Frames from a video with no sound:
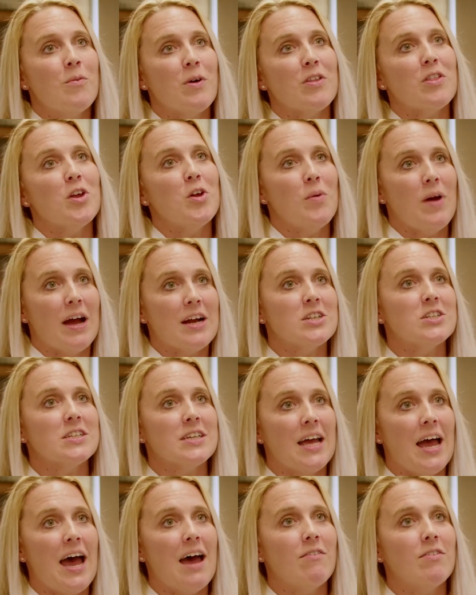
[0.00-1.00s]
whether you actually
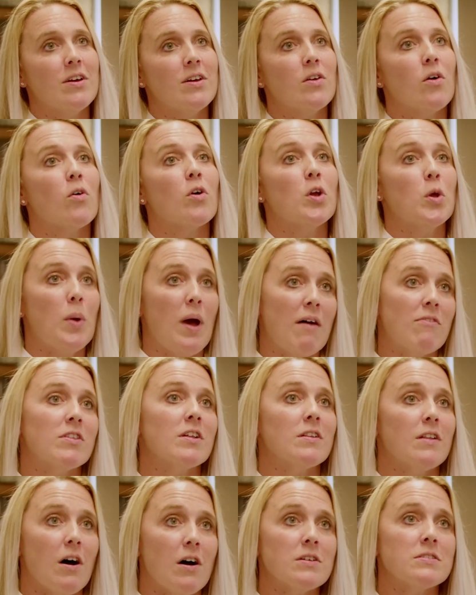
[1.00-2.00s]
have it or you have the
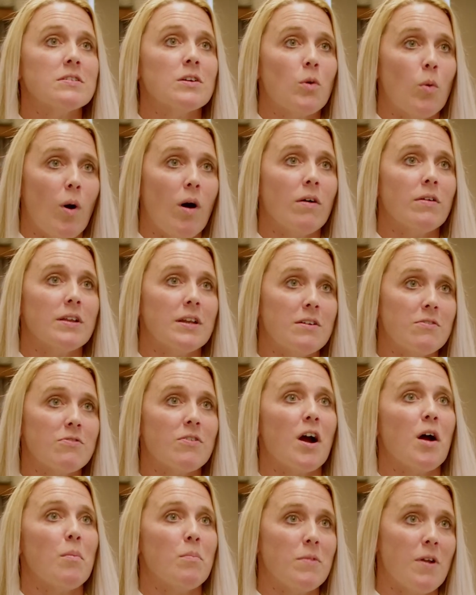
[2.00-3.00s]
loss in quality
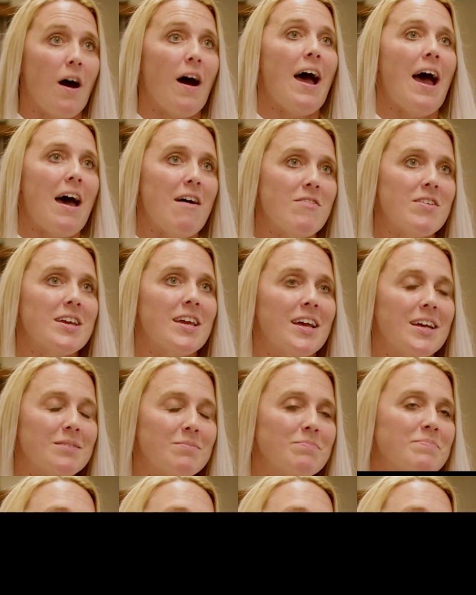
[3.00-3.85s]
from not having it.